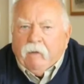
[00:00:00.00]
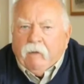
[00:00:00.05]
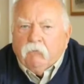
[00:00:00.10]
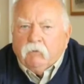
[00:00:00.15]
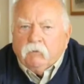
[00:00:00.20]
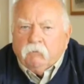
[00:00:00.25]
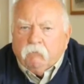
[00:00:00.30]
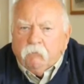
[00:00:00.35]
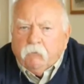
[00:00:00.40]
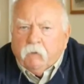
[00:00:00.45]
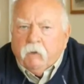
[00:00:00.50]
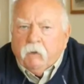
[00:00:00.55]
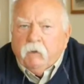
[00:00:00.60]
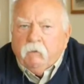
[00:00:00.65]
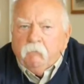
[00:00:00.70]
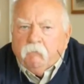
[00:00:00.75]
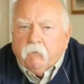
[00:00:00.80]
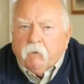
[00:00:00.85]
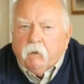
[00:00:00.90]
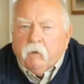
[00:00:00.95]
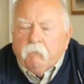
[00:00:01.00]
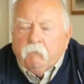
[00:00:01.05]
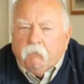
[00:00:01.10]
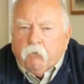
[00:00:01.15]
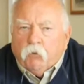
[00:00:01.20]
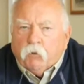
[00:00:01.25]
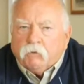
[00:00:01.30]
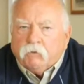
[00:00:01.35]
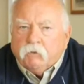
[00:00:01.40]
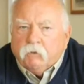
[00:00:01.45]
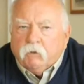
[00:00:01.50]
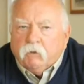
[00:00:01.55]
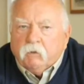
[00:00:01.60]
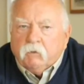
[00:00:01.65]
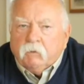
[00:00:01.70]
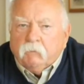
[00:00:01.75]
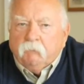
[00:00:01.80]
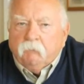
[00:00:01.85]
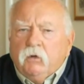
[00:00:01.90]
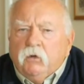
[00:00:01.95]
I was very, very
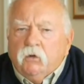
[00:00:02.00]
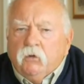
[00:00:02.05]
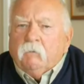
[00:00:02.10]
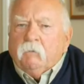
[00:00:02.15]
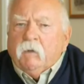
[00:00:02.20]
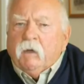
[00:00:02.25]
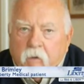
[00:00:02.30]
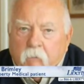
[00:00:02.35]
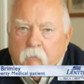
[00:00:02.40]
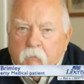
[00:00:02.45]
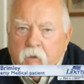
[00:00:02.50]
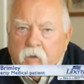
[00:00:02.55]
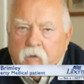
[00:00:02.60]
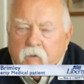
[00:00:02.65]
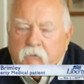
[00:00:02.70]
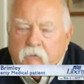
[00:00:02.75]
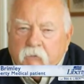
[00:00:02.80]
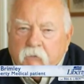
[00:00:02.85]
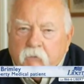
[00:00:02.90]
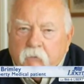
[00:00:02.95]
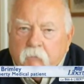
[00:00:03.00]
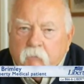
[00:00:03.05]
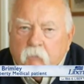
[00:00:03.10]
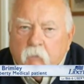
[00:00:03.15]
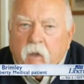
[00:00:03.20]
fortunate to get diabetes.